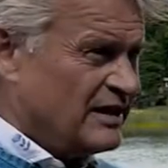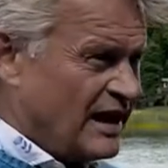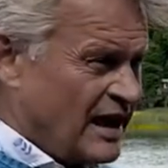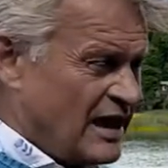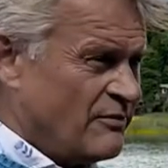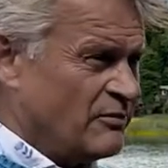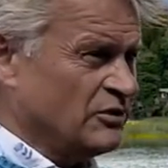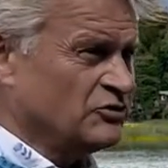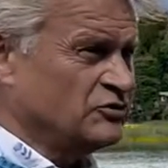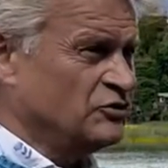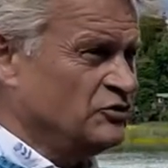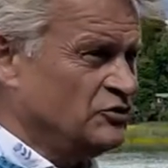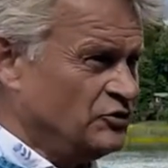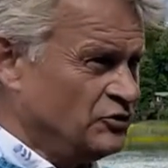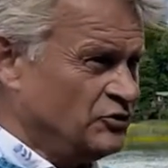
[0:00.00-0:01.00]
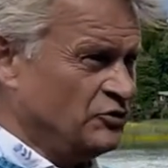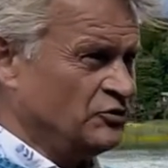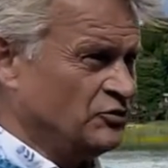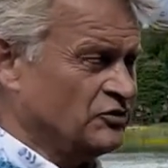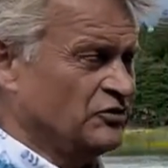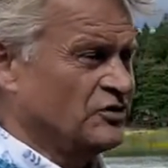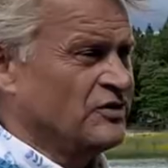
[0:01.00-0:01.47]
able to
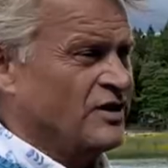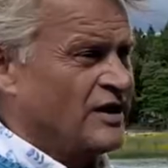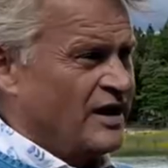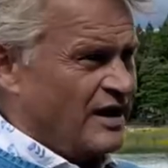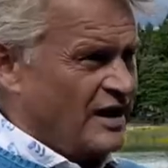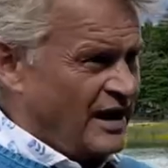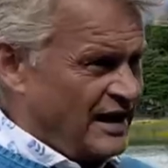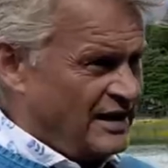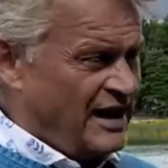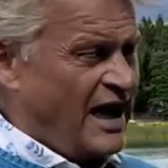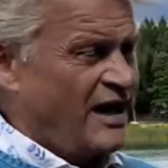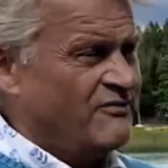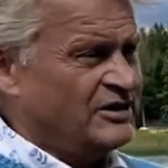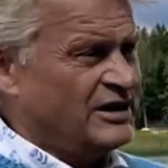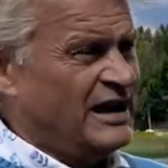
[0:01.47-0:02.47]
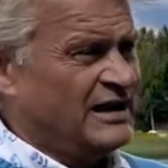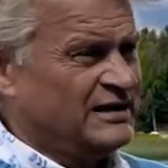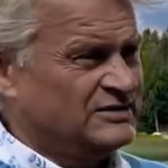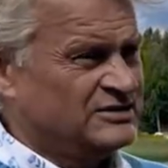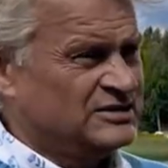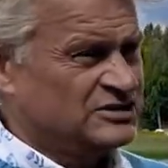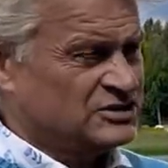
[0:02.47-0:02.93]
use and have an
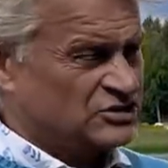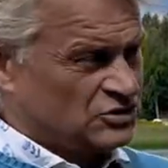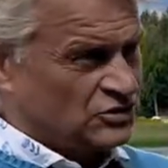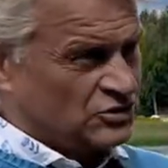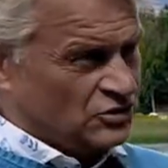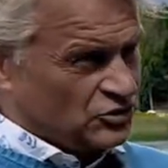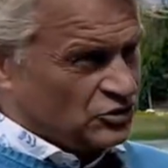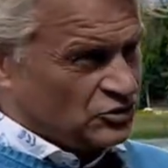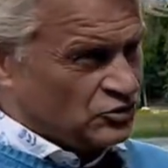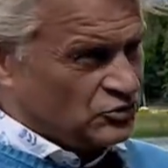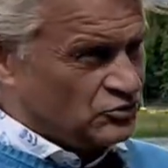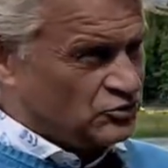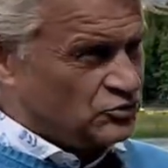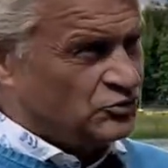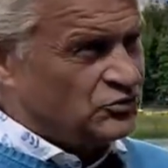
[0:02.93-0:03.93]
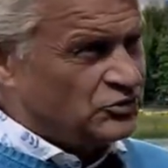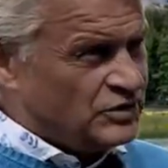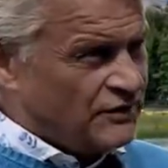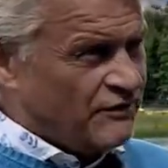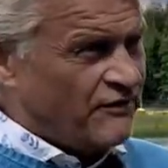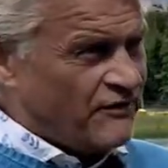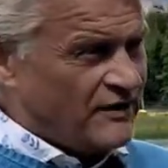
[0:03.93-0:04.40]
access to
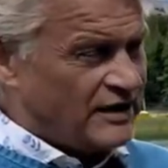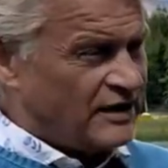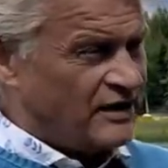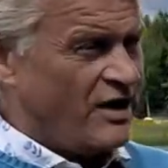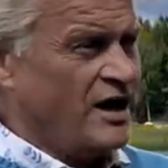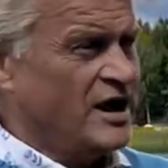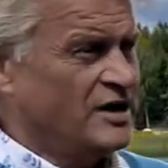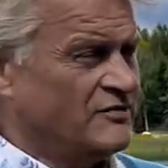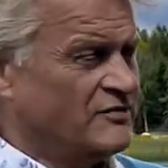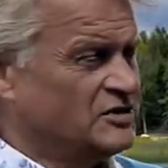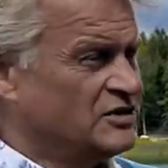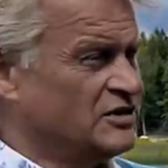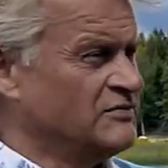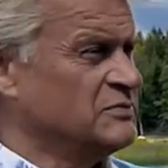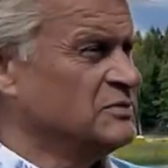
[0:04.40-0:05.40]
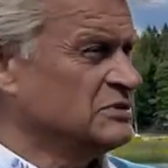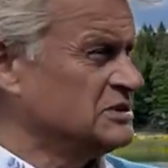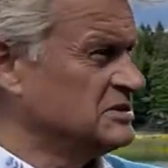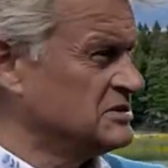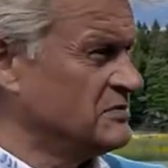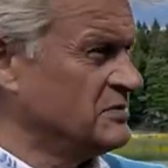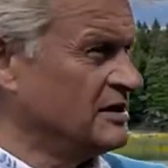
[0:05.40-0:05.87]
different kind of a
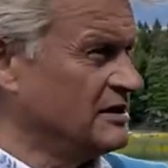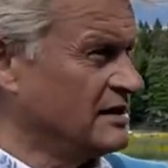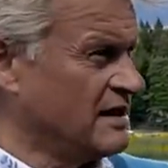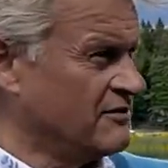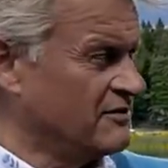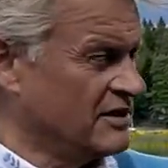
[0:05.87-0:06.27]
disciplinary